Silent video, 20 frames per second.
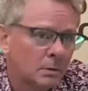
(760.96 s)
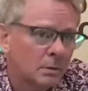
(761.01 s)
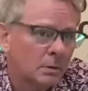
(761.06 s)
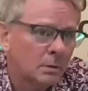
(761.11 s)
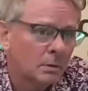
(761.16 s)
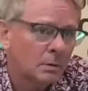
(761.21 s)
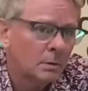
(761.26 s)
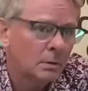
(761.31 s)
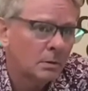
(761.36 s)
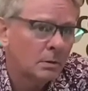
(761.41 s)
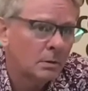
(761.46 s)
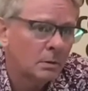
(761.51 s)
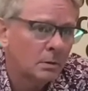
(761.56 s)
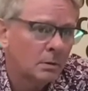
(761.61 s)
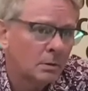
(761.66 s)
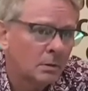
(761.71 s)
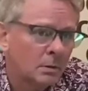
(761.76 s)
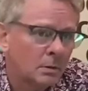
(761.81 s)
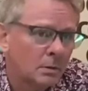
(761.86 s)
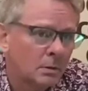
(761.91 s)

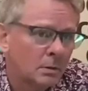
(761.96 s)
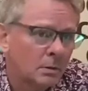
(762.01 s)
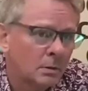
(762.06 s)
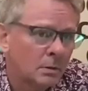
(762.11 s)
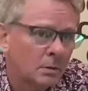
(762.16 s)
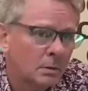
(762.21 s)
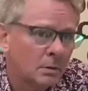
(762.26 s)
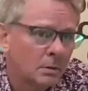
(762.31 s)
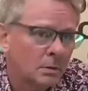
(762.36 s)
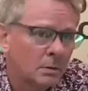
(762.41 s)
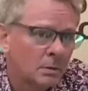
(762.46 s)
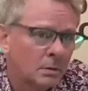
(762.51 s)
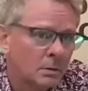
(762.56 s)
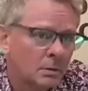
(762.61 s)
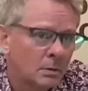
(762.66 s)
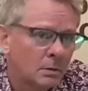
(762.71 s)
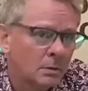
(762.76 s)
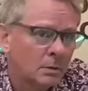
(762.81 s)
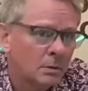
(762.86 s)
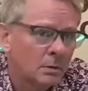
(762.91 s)

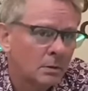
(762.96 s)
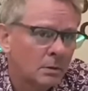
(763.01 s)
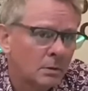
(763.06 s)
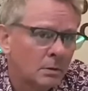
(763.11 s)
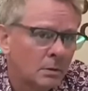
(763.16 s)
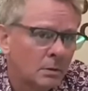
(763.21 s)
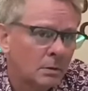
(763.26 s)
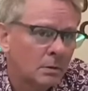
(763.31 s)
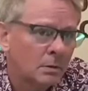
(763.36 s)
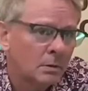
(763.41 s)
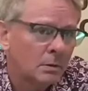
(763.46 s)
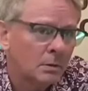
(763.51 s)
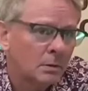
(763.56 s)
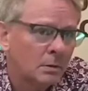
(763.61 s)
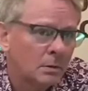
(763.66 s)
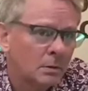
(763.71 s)
[no speech]